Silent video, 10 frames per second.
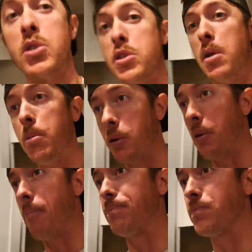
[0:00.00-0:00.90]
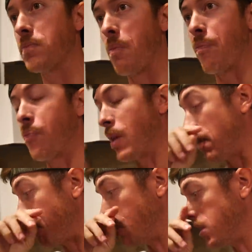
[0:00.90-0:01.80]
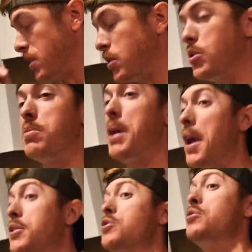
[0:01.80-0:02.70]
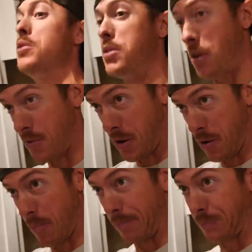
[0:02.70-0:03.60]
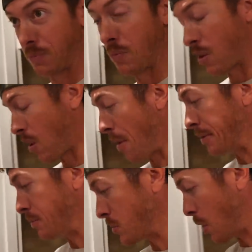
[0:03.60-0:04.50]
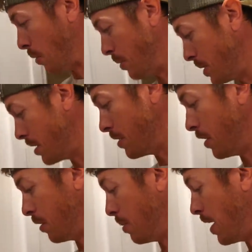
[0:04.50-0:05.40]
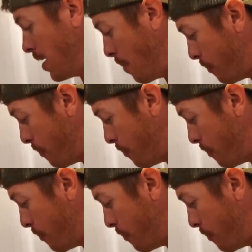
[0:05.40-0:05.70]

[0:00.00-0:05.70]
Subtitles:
Similar. But then there's some extras on there. Oh, let me get another bite.